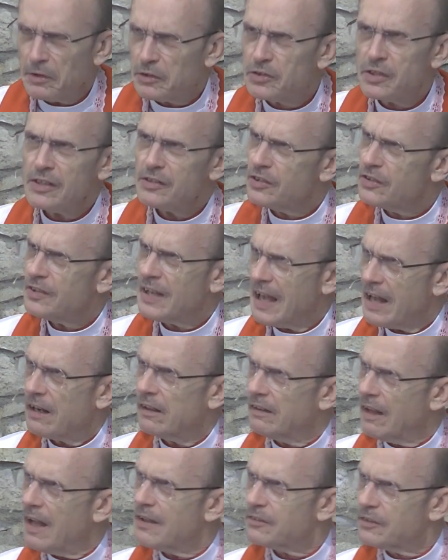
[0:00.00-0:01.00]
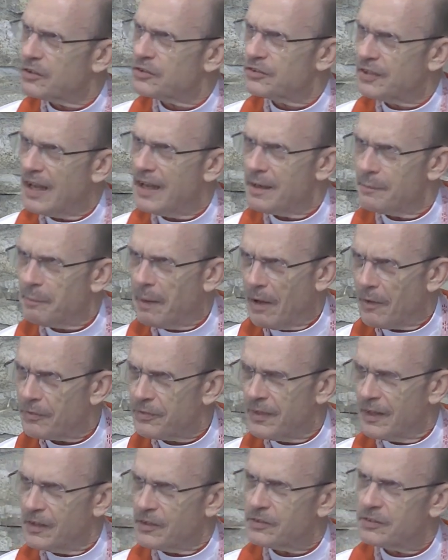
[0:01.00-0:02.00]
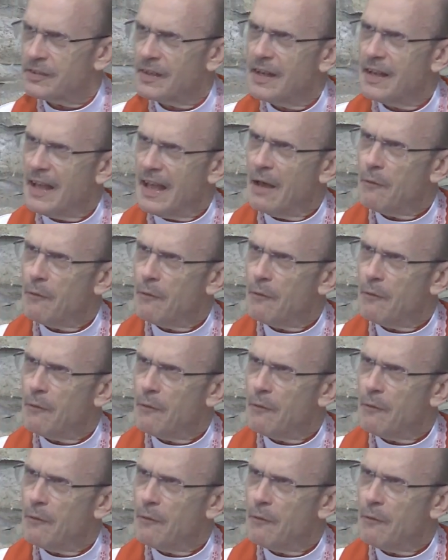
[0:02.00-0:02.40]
But Jesus had a lot to say about this.